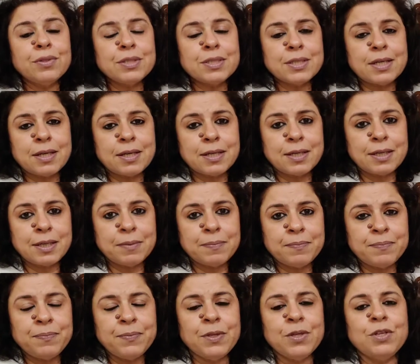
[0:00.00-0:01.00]
the
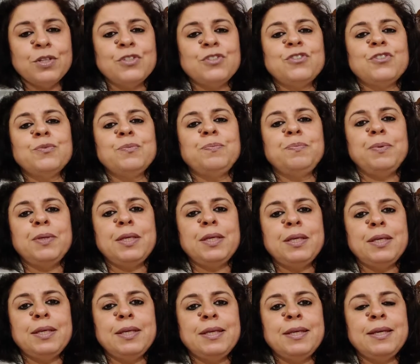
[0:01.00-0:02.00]
time to
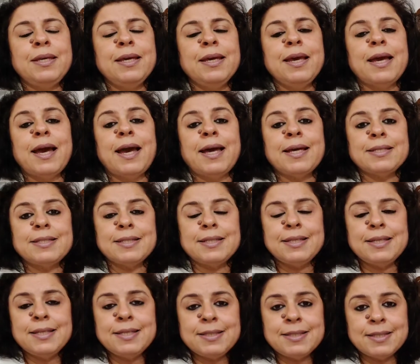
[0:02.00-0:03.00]
be at
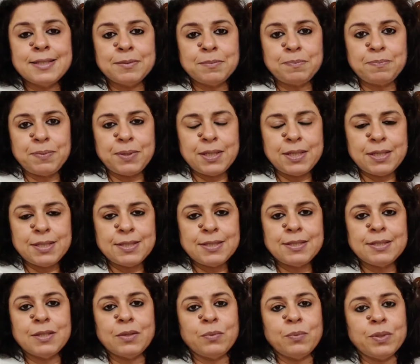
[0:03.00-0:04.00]
ease and
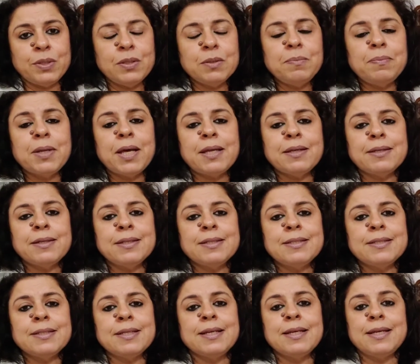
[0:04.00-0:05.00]
peace with the
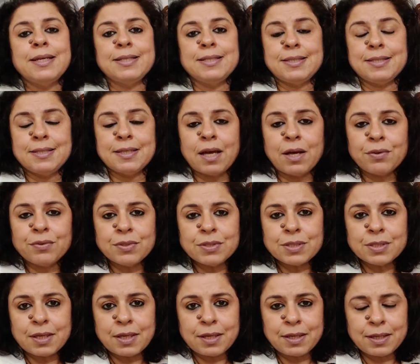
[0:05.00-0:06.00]
planet? Is now the
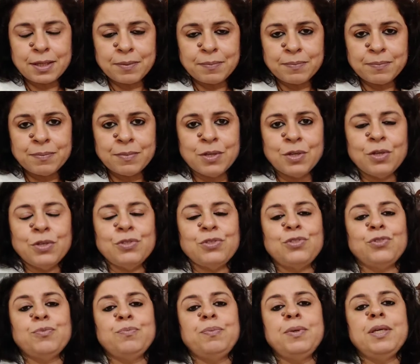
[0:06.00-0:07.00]
time
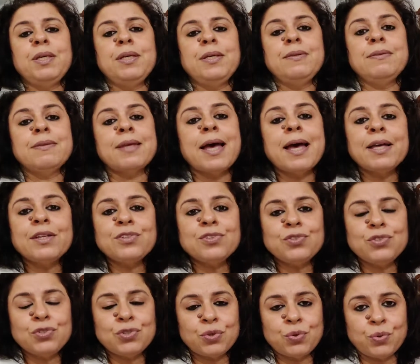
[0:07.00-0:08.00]
to be that
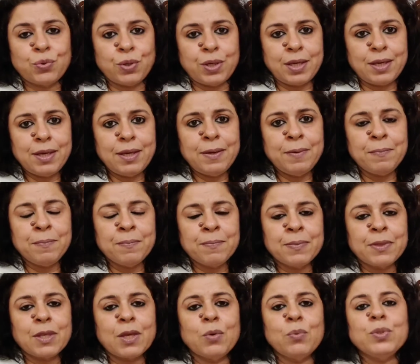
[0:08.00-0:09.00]
joy
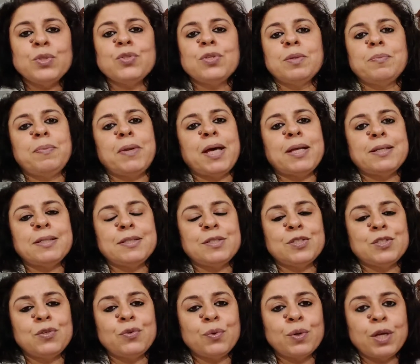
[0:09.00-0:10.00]
which the planet
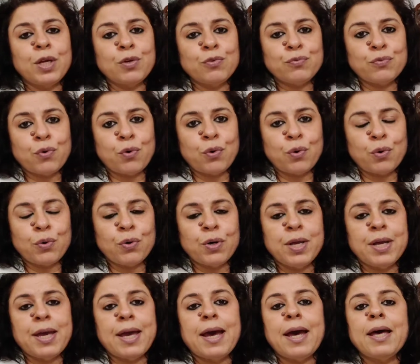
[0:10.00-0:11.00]
is looking for,
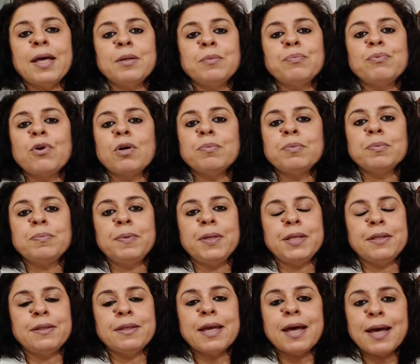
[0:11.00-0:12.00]
and
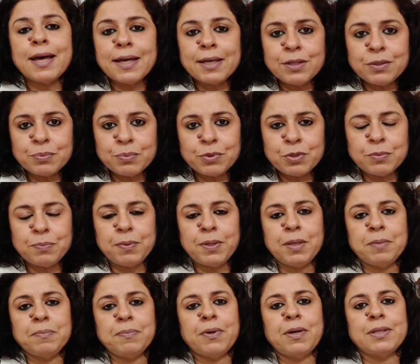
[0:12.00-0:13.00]
probably that would be
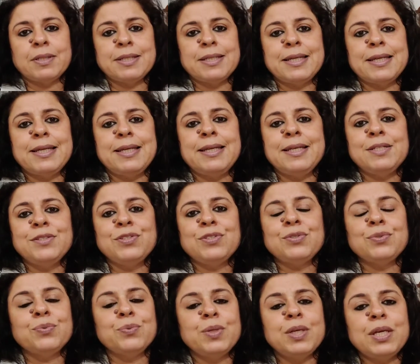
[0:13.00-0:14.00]
imparting ease
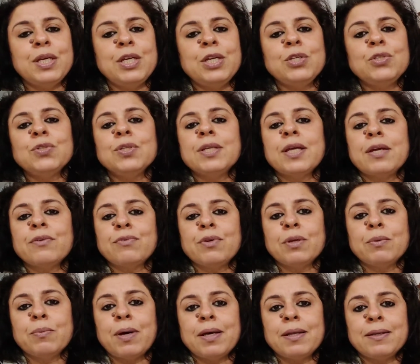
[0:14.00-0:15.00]
to each and
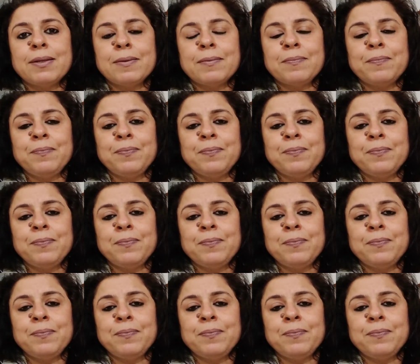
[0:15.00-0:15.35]
every one.